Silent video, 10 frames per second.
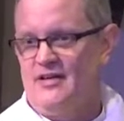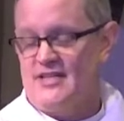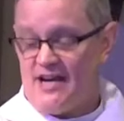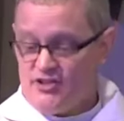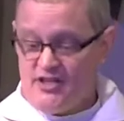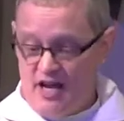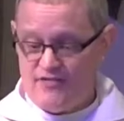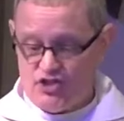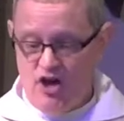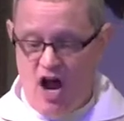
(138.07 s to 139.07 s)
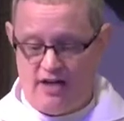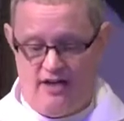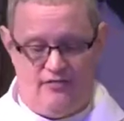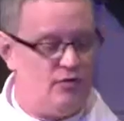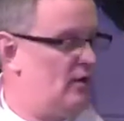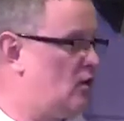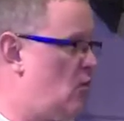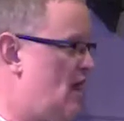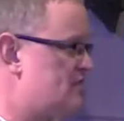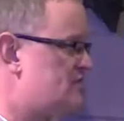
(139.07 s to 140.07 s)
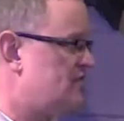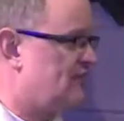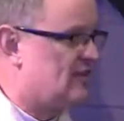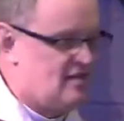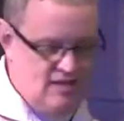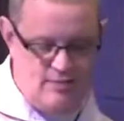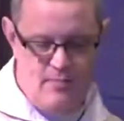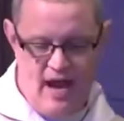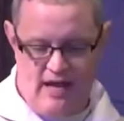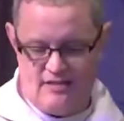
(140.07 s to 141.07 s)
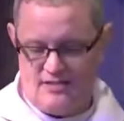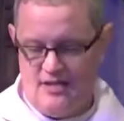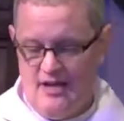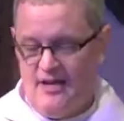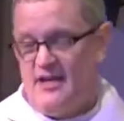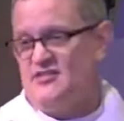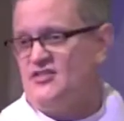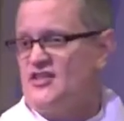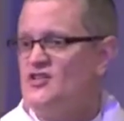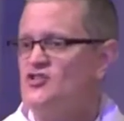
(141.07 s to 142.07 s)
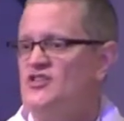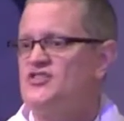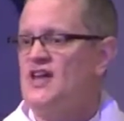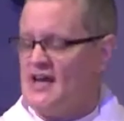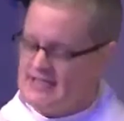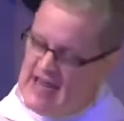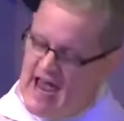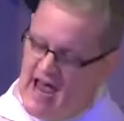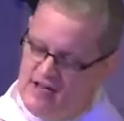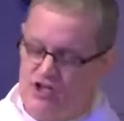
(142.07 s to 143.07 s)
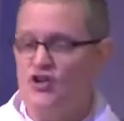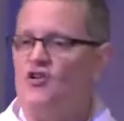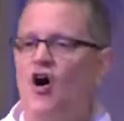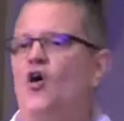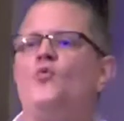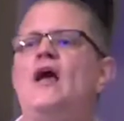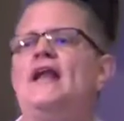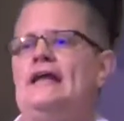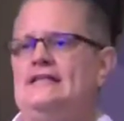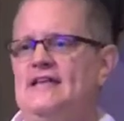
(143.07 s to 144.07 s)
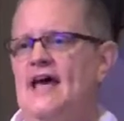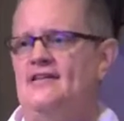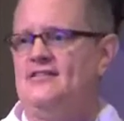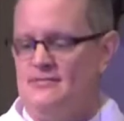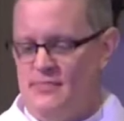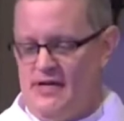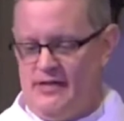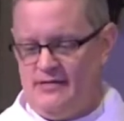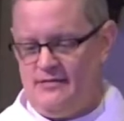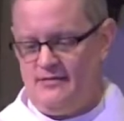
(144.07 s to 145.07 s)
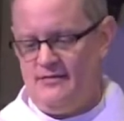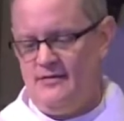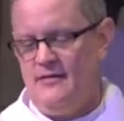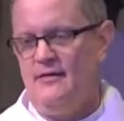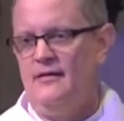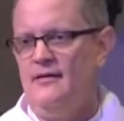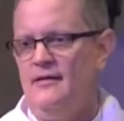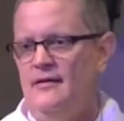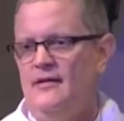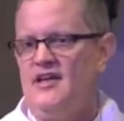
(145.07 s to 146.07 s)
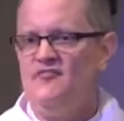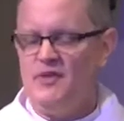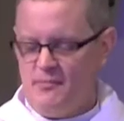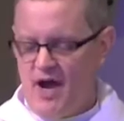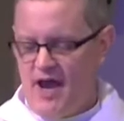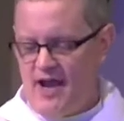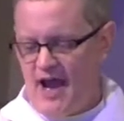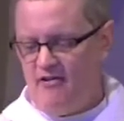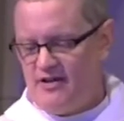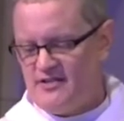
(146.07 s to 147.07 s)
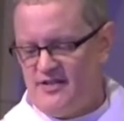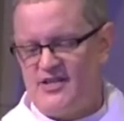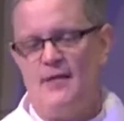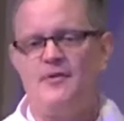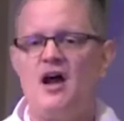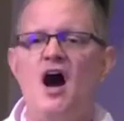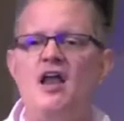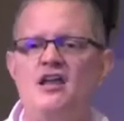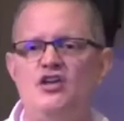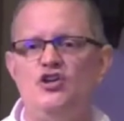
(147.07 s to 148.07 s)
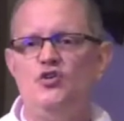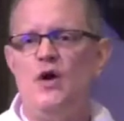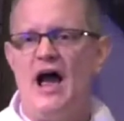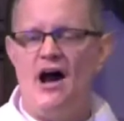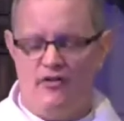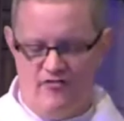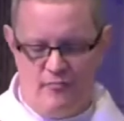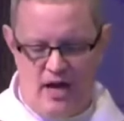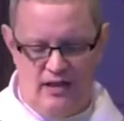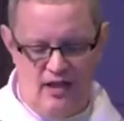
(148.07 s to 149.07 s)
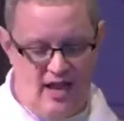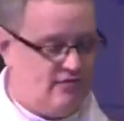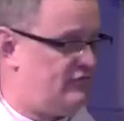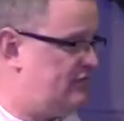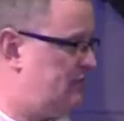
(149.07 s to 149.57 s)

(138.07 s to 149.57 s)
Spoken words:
It's actually kind of shocking, the request that the kid makes. He's essentially saying, "Dad, you're already dead to me. Give me my inheritance. I'm cutting you out of my life."